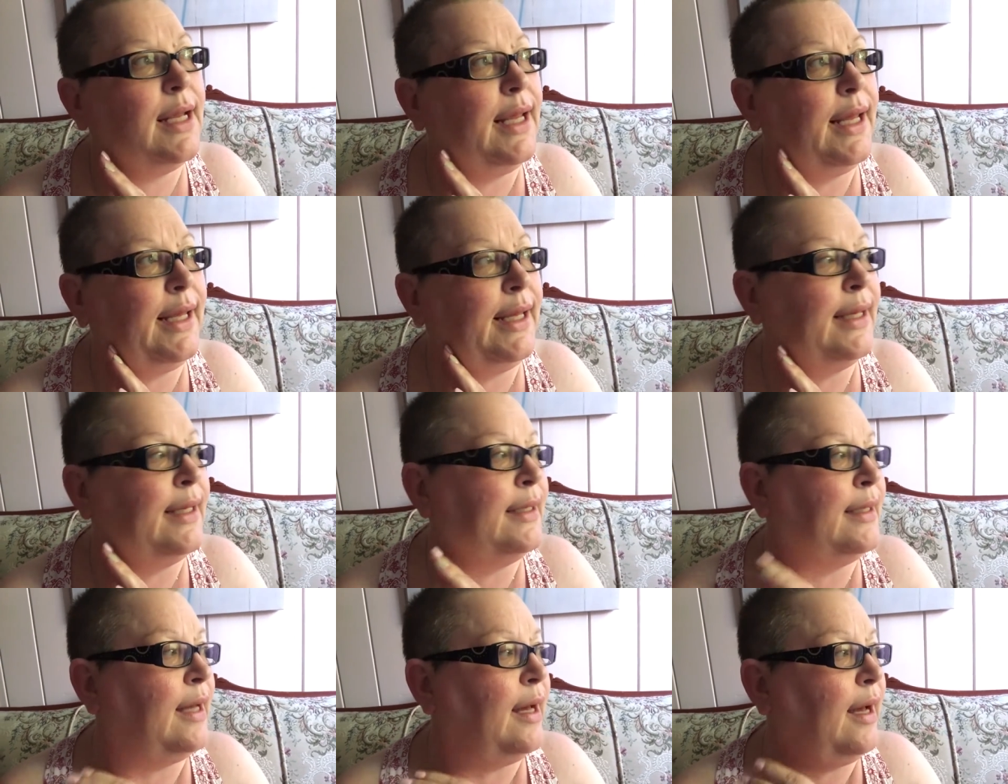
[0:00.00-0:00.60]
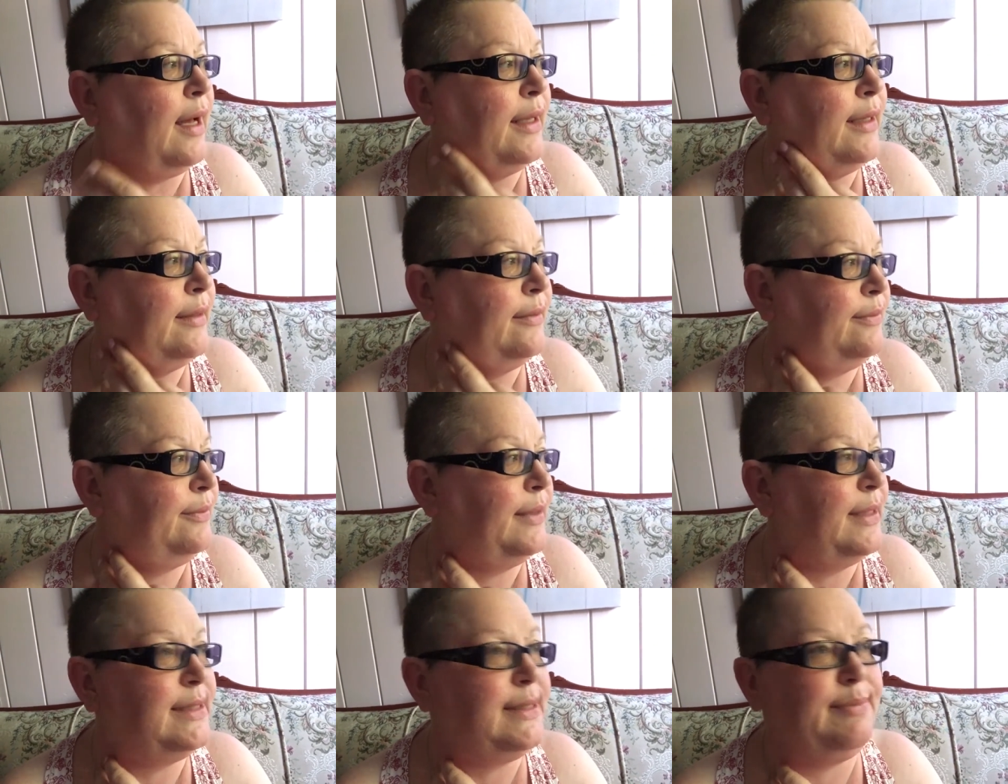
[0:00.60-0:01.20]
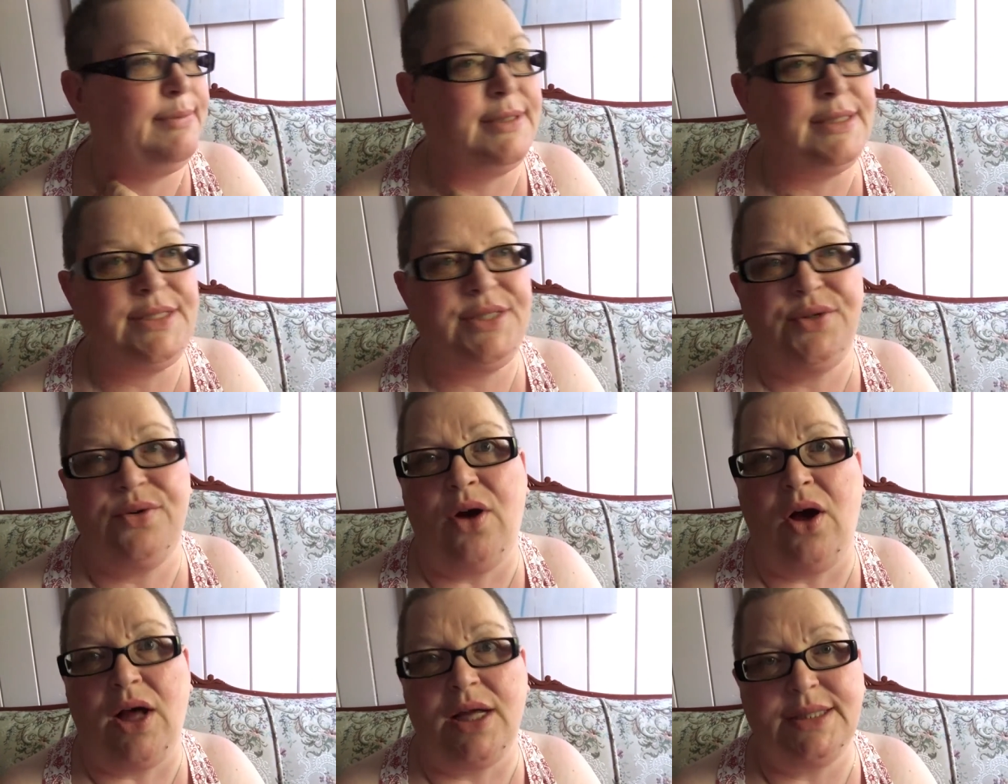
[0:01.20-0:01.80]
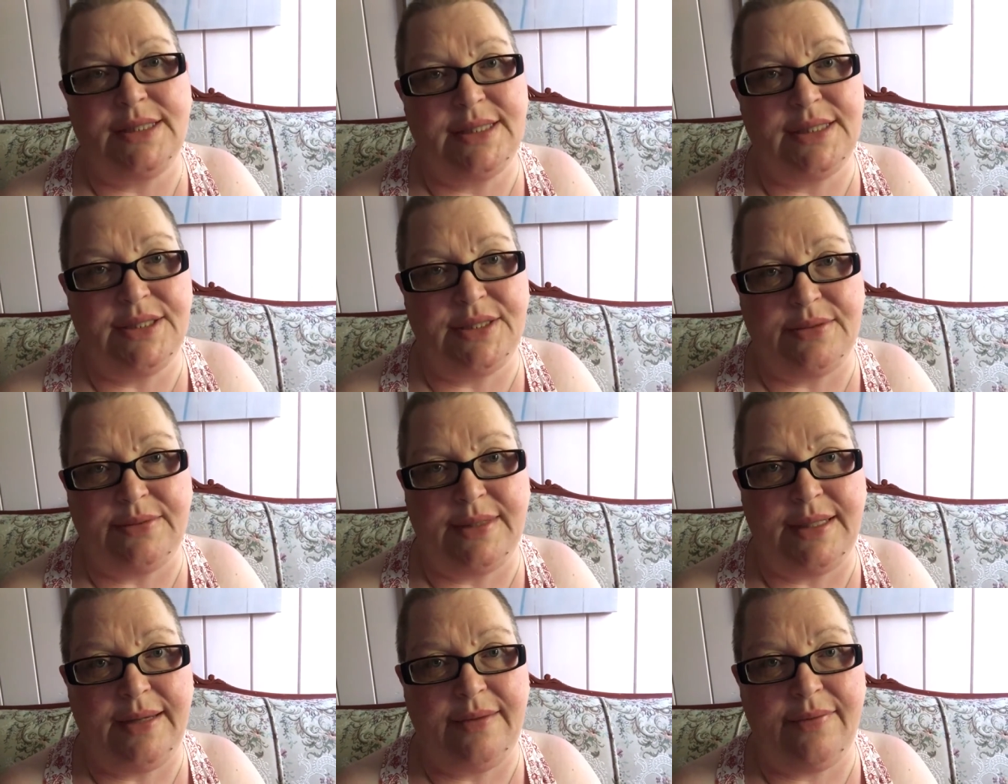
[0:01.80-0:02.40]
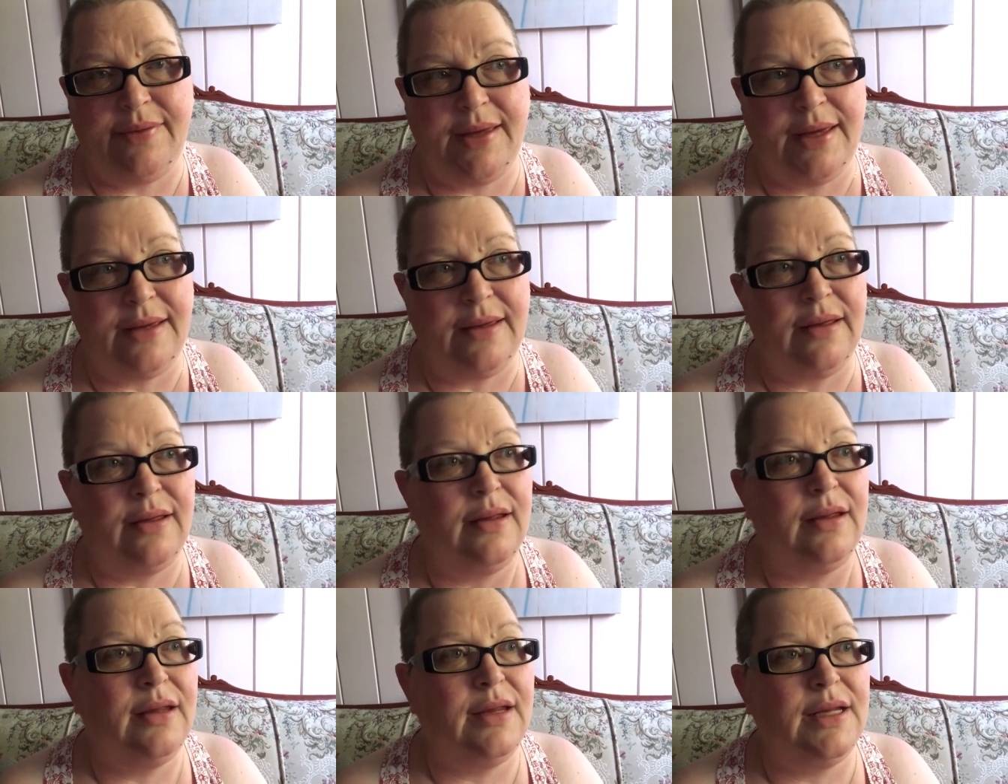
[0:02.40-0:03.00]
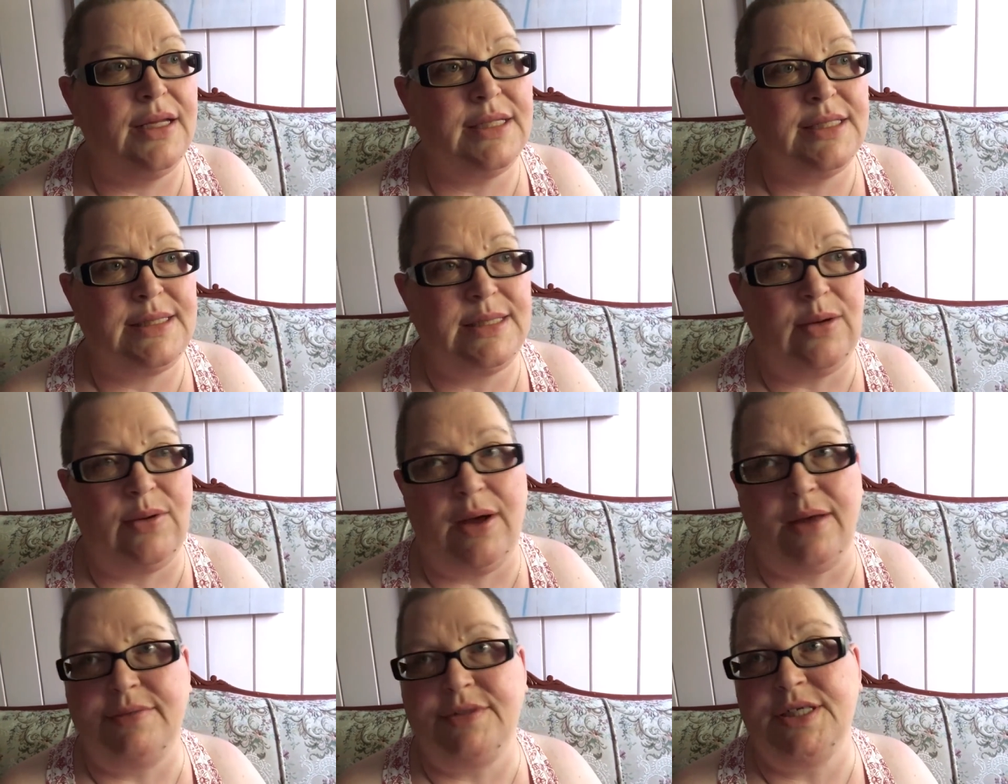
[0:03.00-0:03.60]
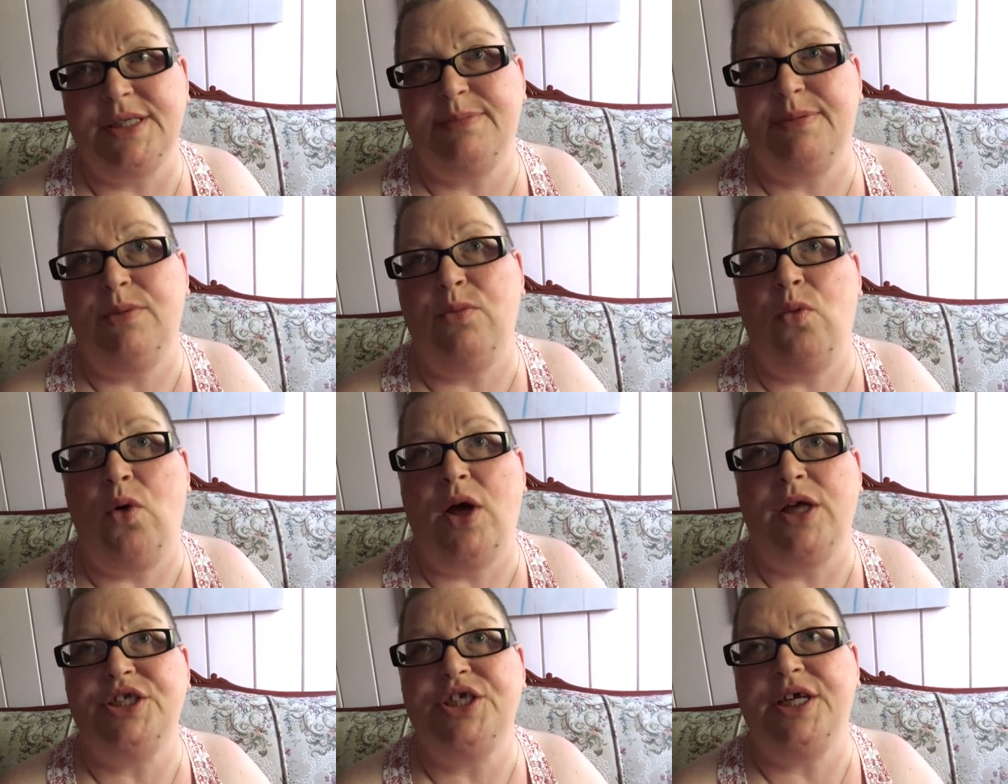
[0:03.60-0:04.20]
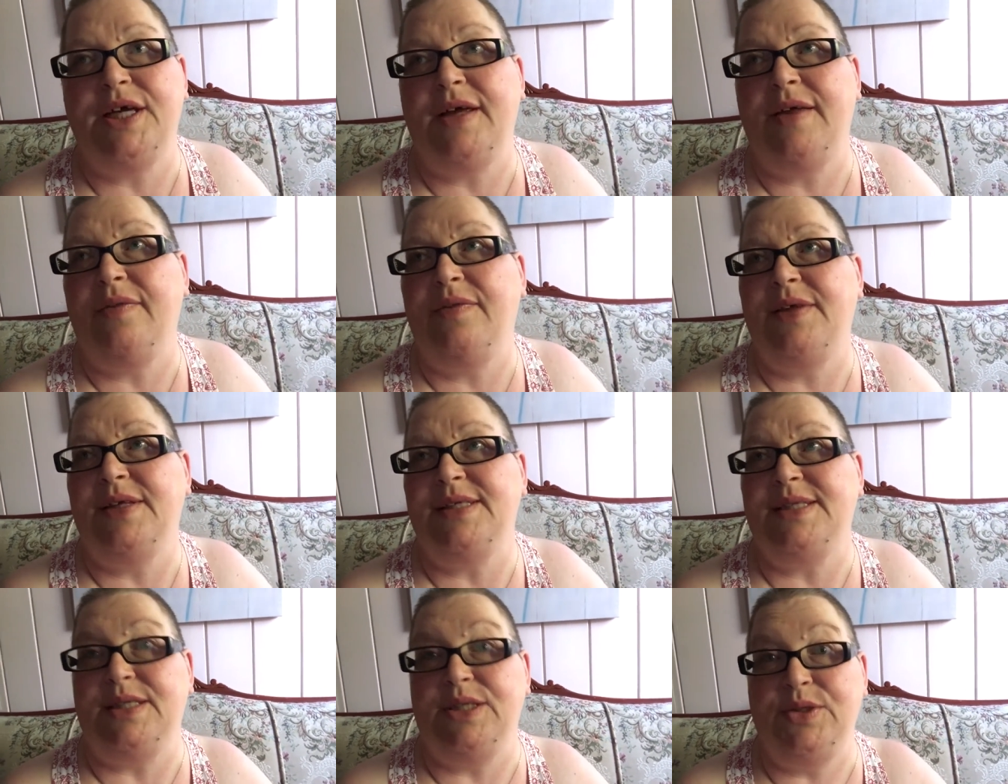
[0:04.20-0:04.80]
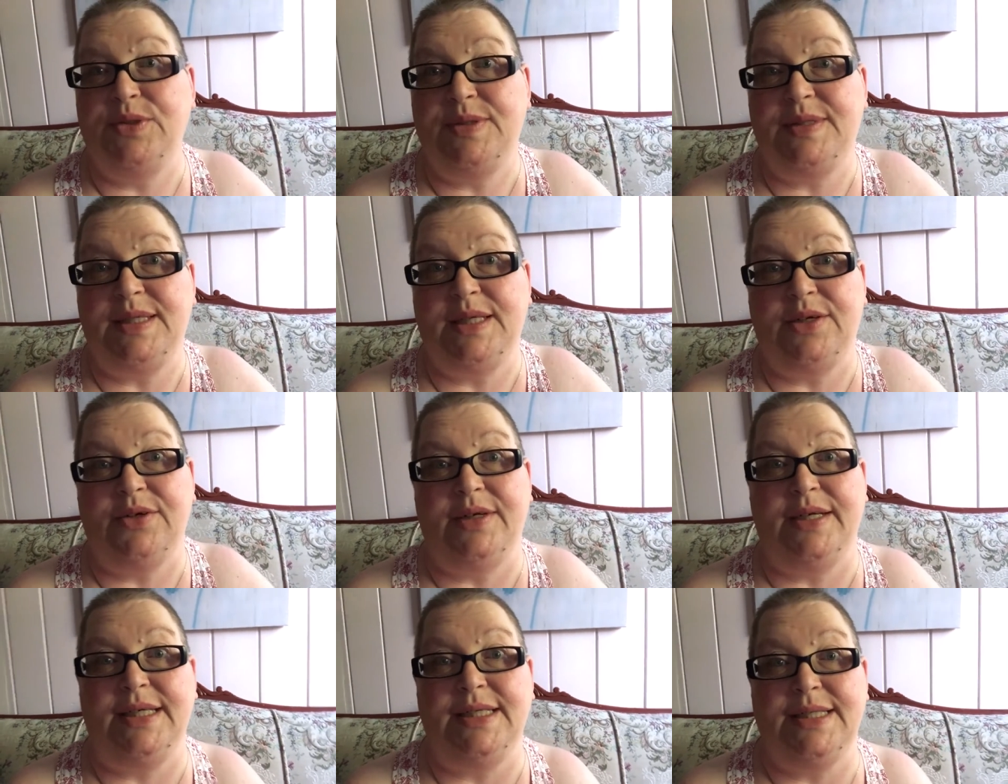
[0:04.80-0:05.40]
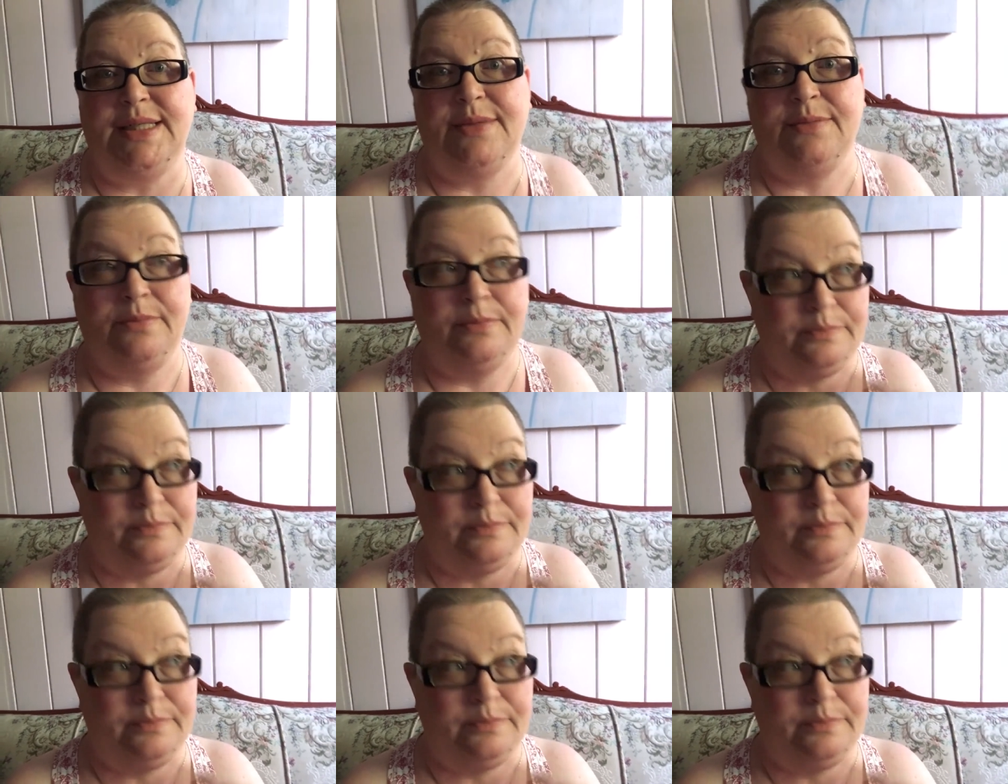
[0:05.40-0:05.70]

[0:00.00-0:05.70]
and it's been too hot to do anything. So I've just been watching this new series,